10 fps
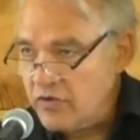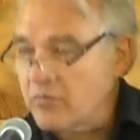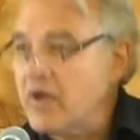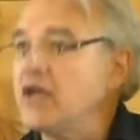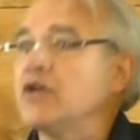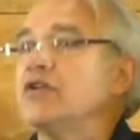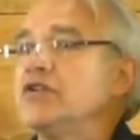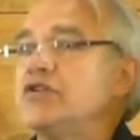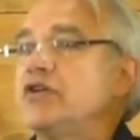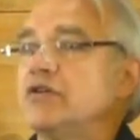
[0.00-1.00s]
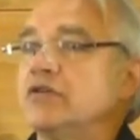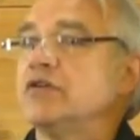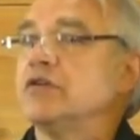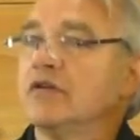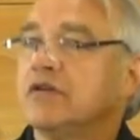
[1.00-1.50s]
hermetically
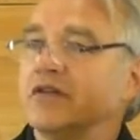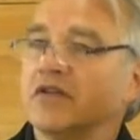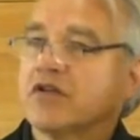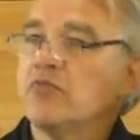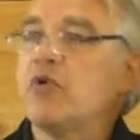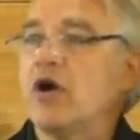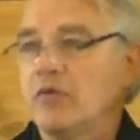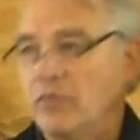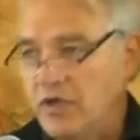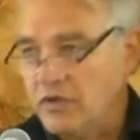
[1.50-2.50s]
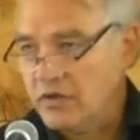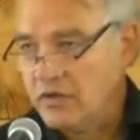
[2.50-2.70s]
sealed compartment,